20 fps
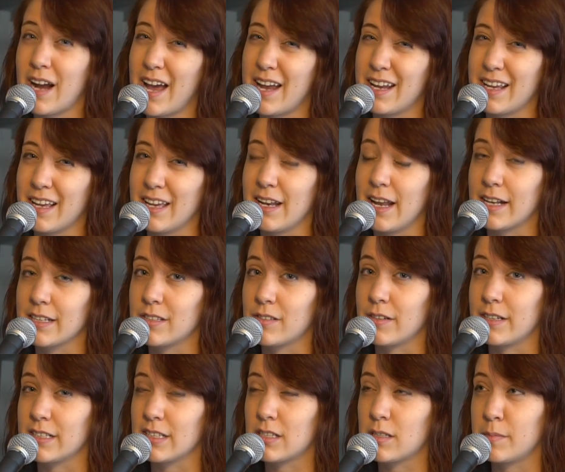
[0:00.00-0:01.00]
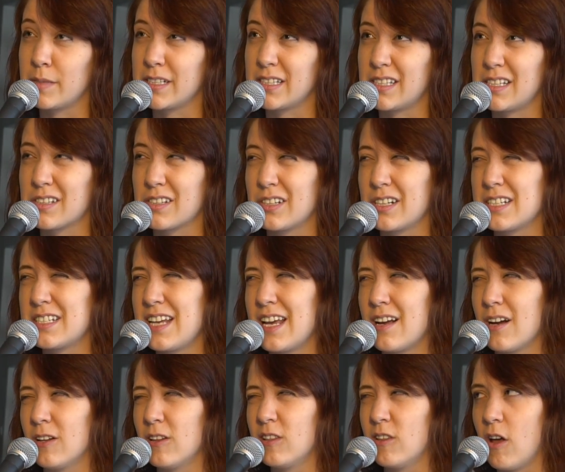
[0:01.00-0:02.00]
adding in extra instruments. It's going to
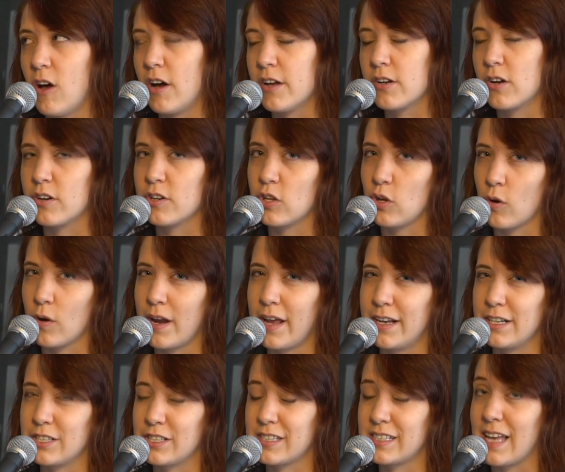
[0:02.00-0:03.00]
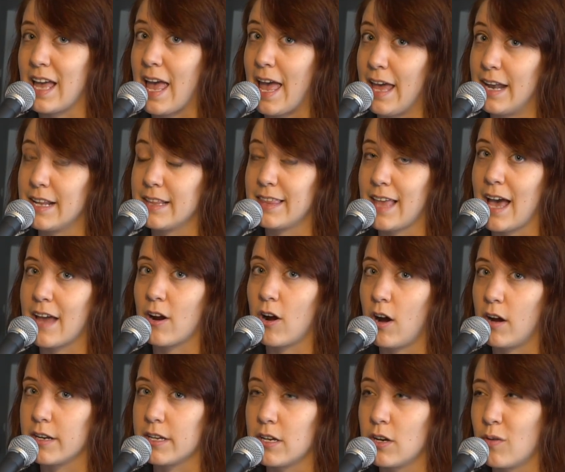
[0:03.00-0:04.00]
take a lot on your end just to edit that
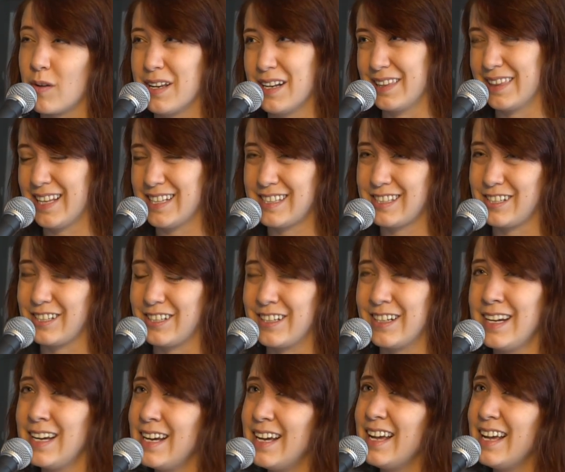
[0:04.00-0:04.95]
audio, and unless you're